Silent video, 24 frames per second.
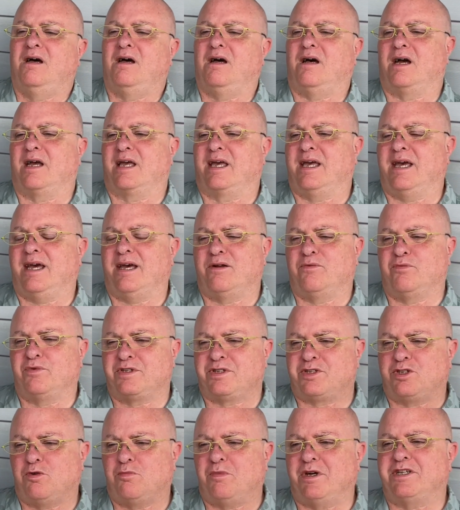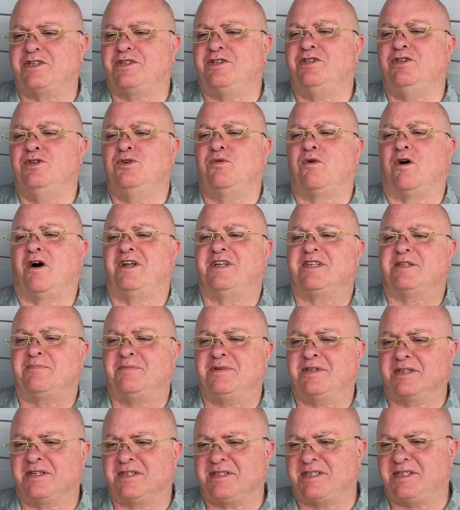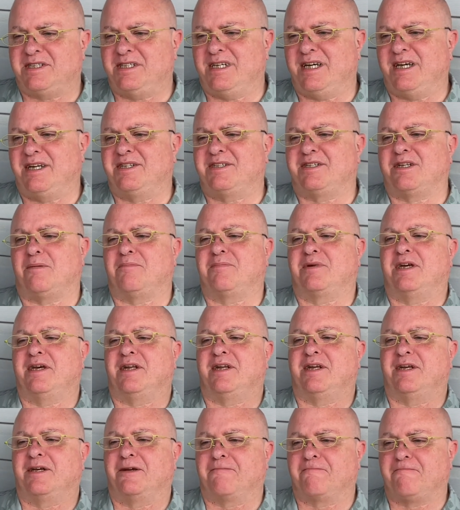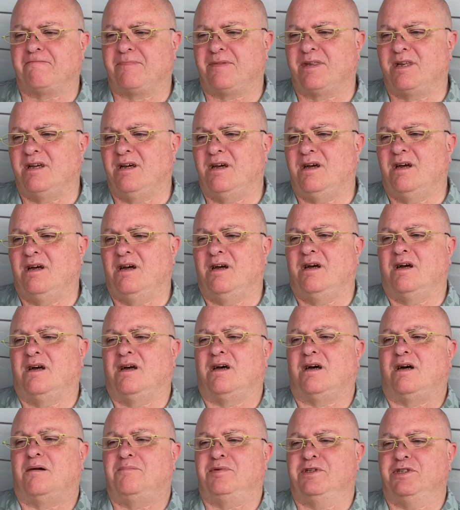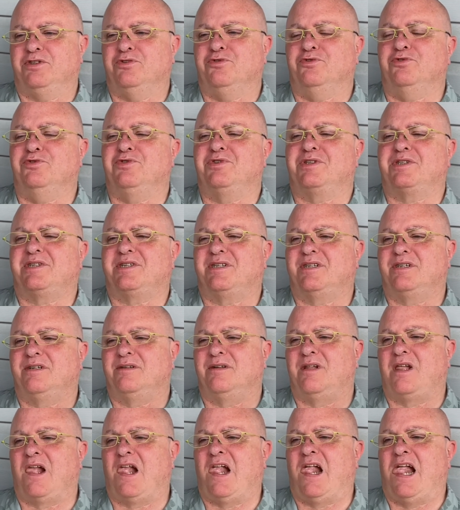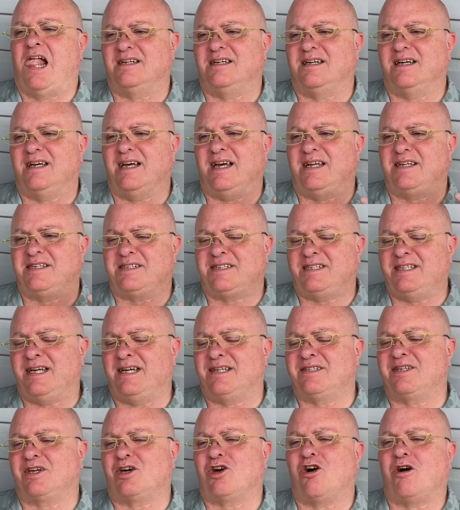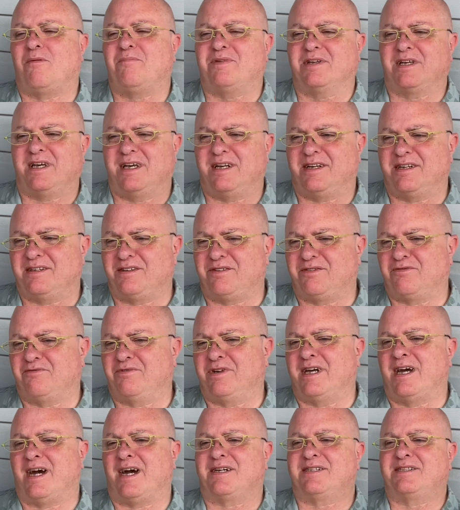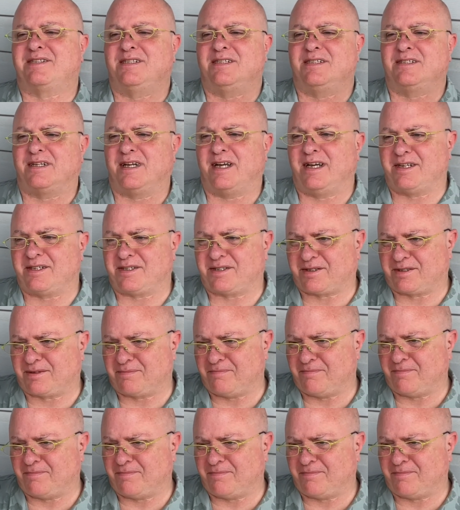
again, with so much nuance because she ends up getting abused and she has a complicated reaction as